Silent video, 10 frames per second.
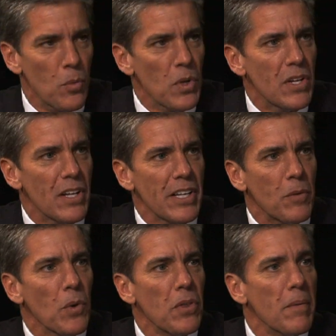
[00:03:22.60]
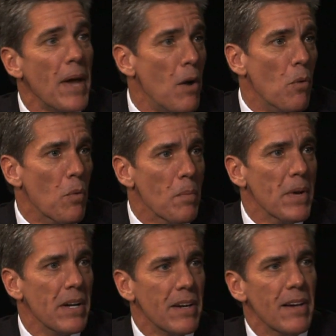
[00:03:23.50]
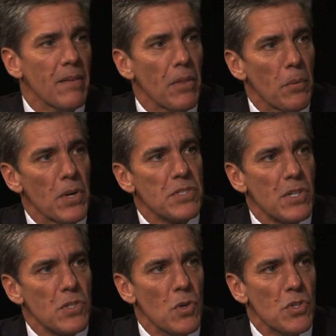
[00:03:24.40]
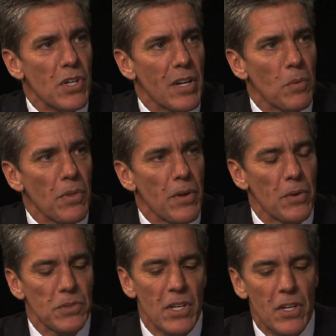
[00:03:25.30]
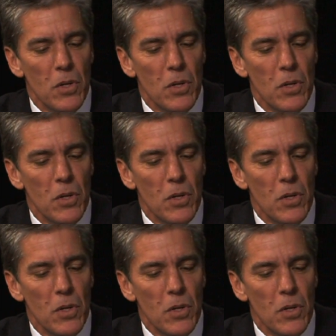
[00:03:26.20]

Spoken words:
are we dealing with them? How will we mitigate the risk associated with those?